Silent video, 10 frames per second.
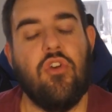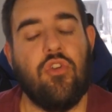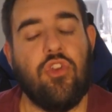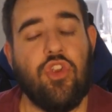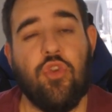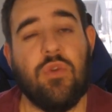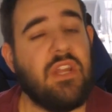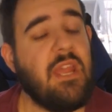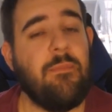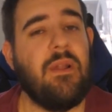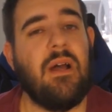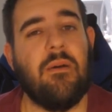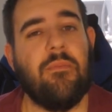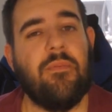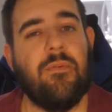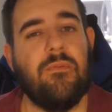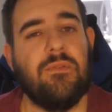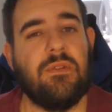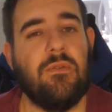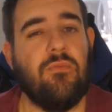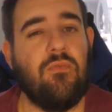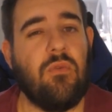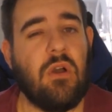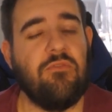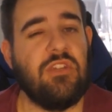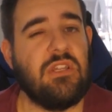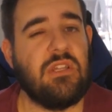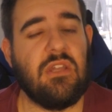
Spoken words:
you would keep it up. So why would you